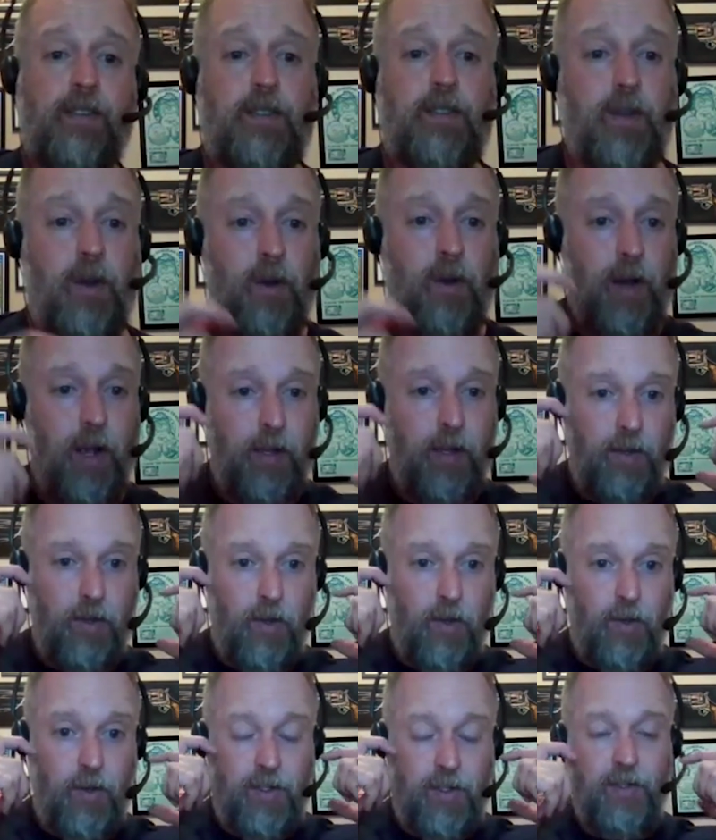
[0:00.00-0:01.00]
So I
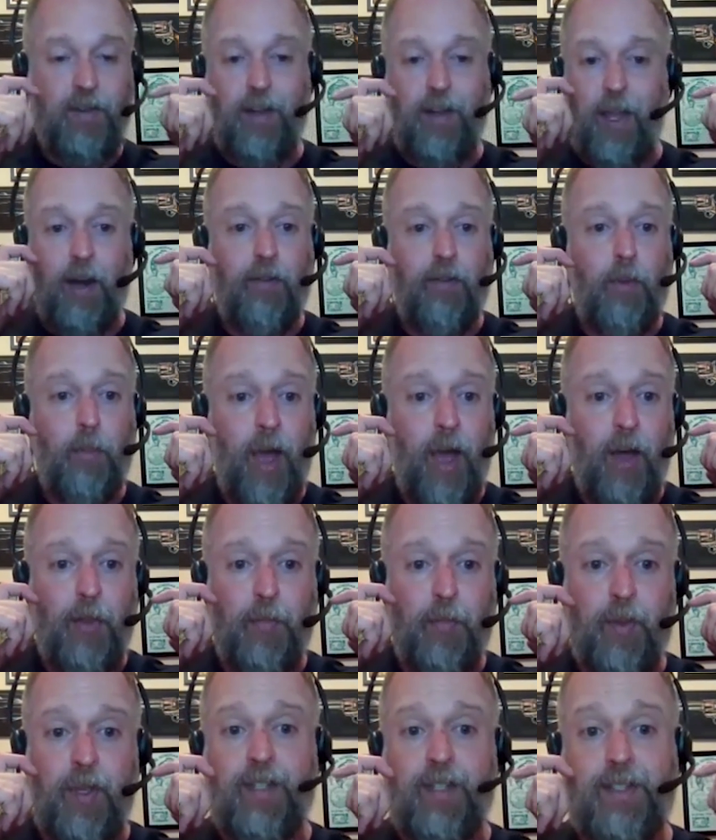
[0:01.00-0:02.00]
use kind of a
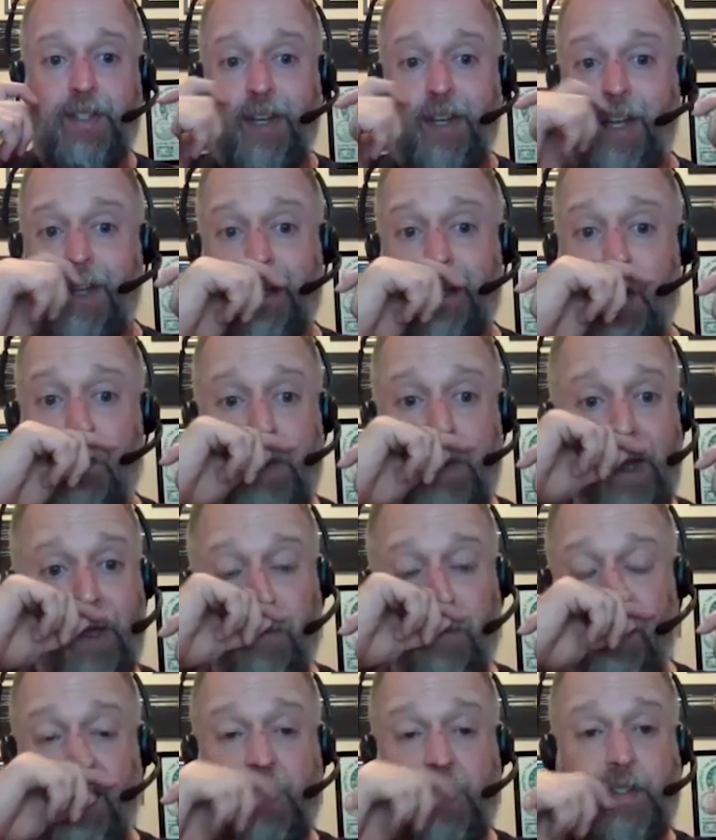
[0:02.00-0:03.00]
mouthpiece, a nighttime
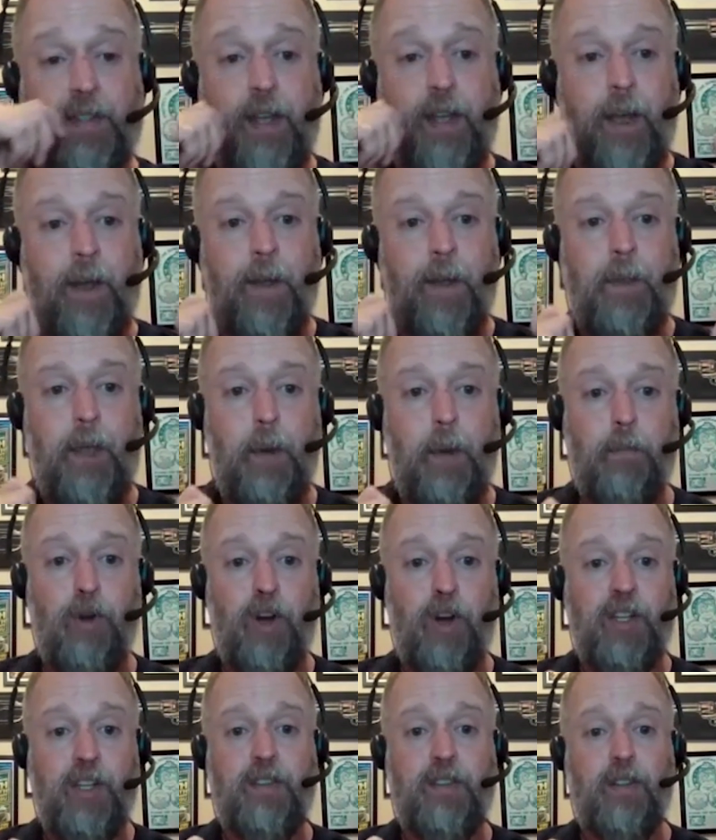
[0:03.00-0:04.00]
mouthpiece that
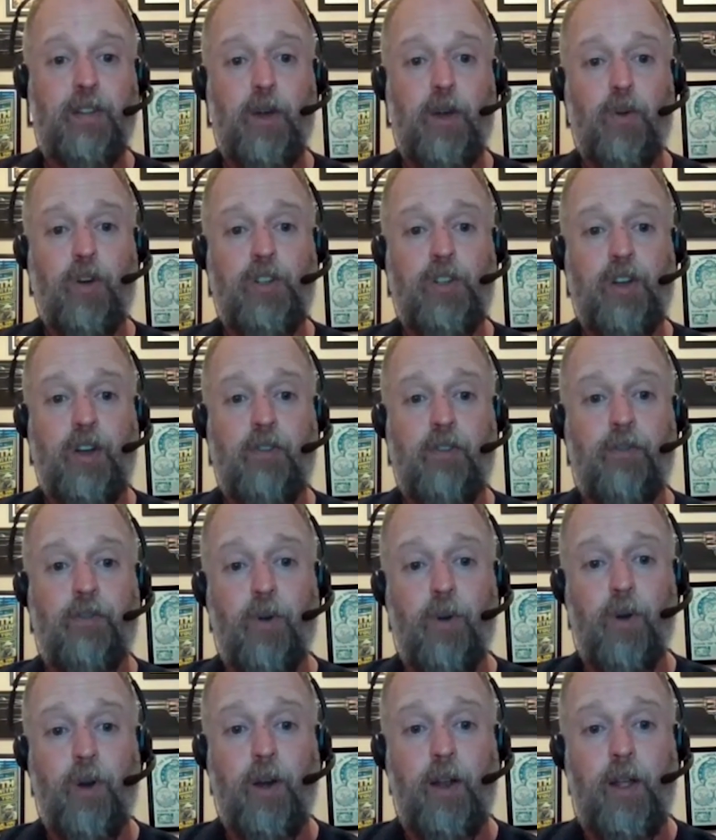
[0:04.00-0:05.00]
brings the lower jaw
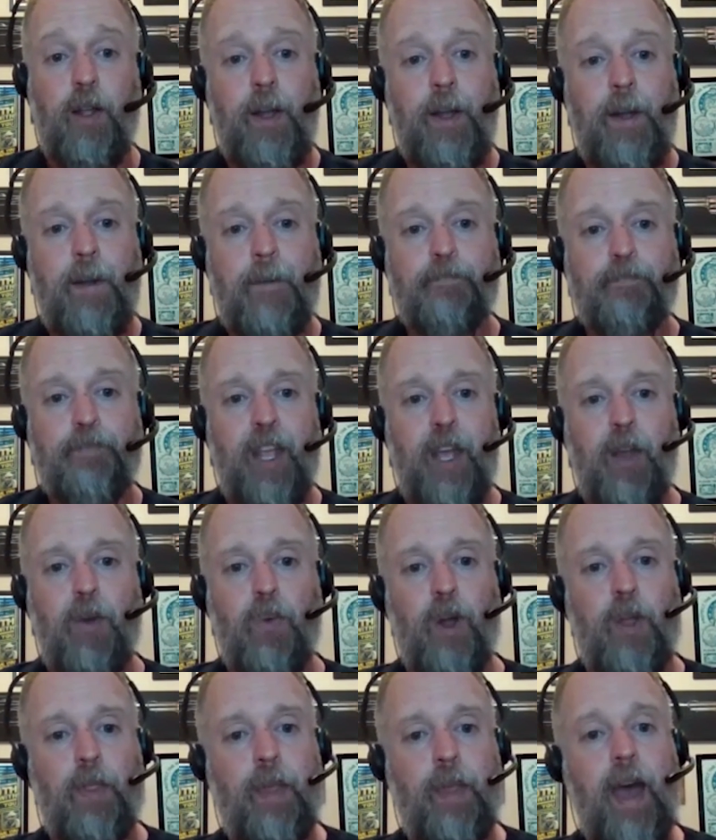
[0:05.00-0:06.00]
forward.
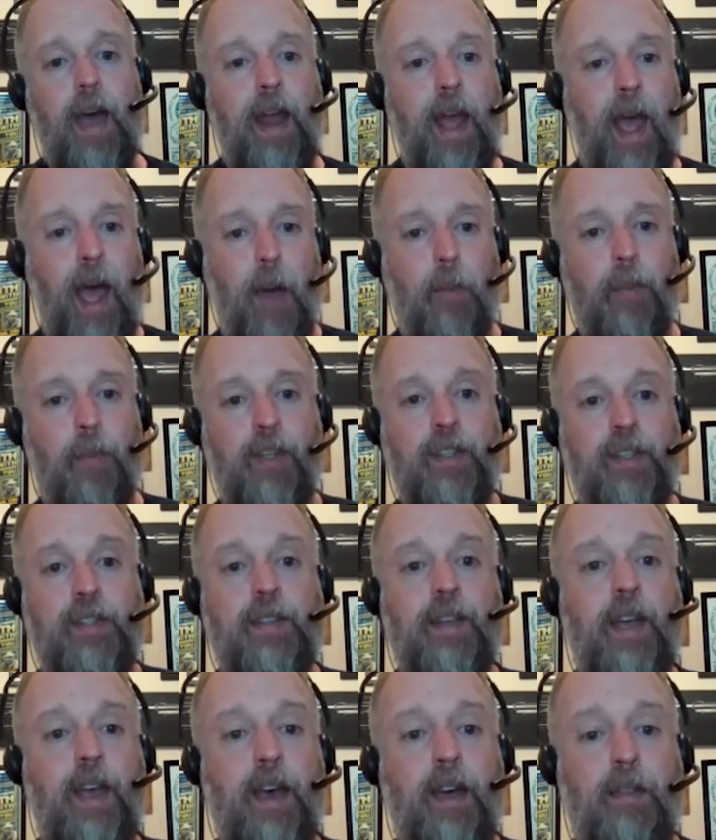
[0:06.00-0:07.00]
And when that
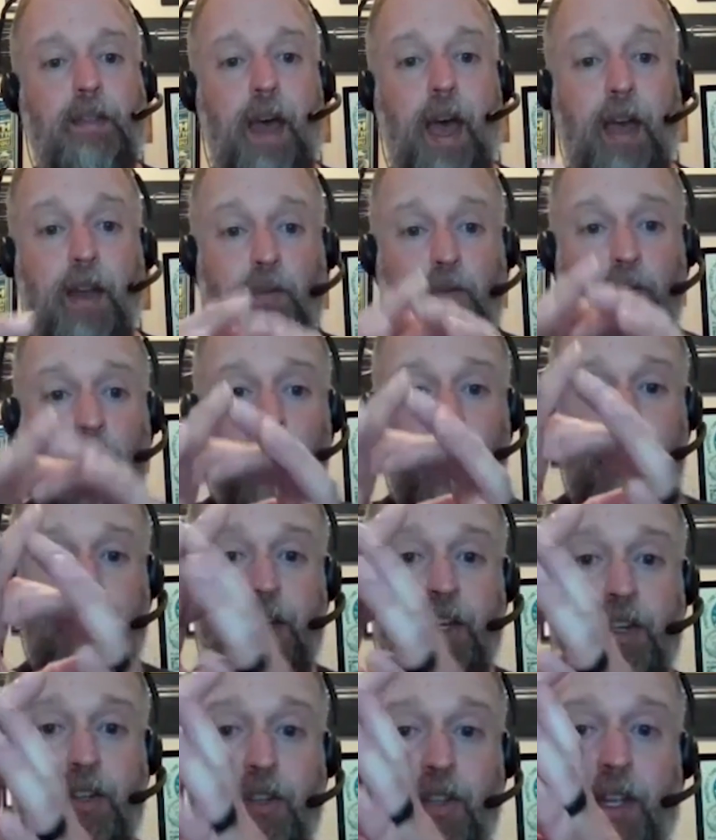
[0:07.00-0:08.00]
happens, that
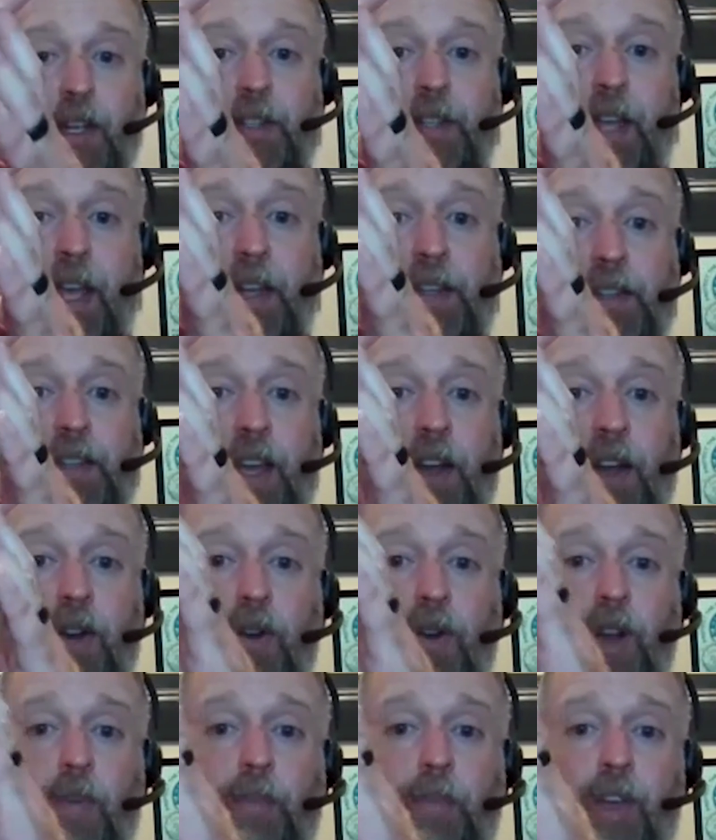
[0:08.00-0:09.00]
essentially takes that
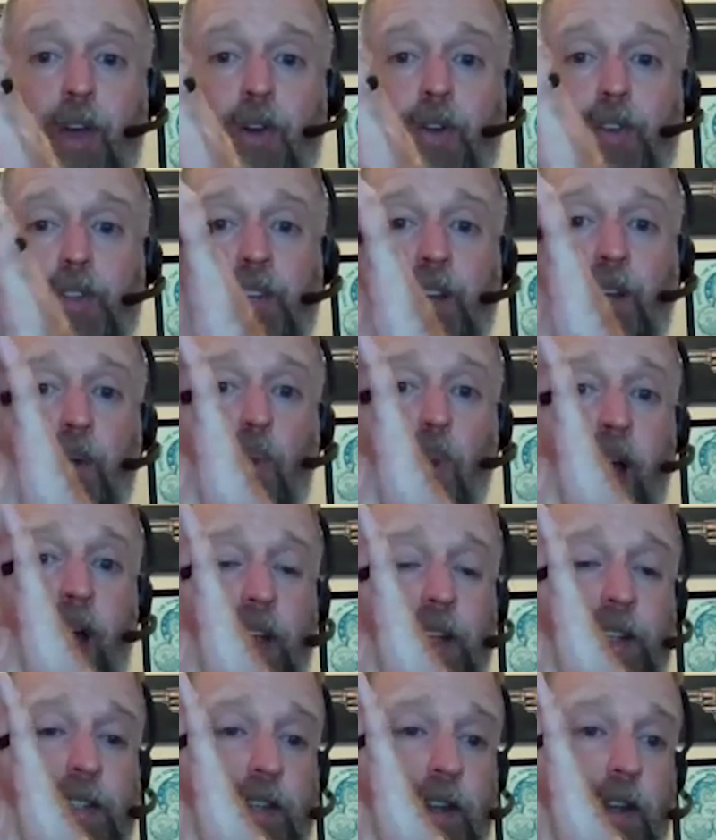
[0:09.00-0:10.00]
crimped hose and it
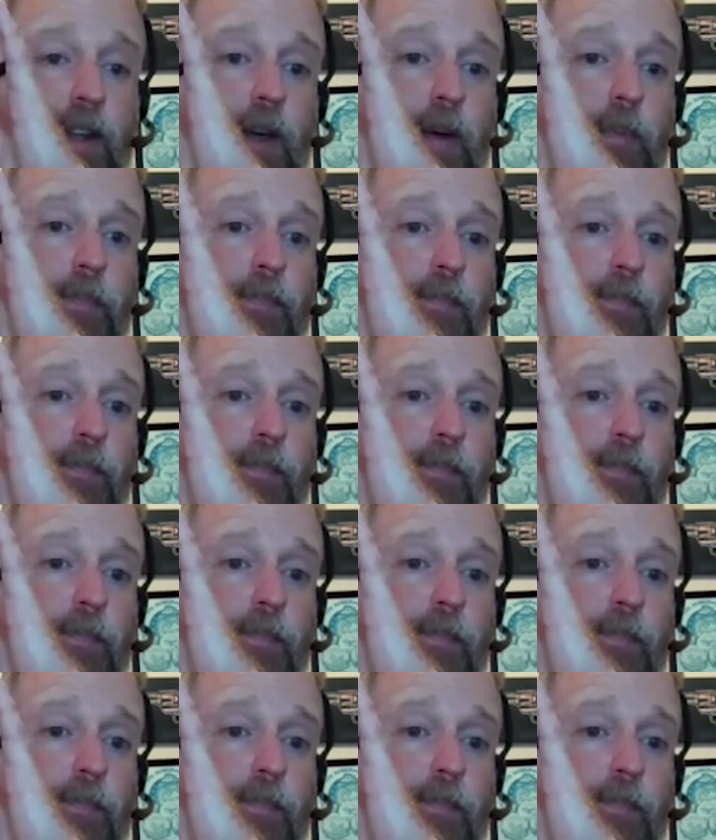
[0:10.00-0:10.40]
widens it up.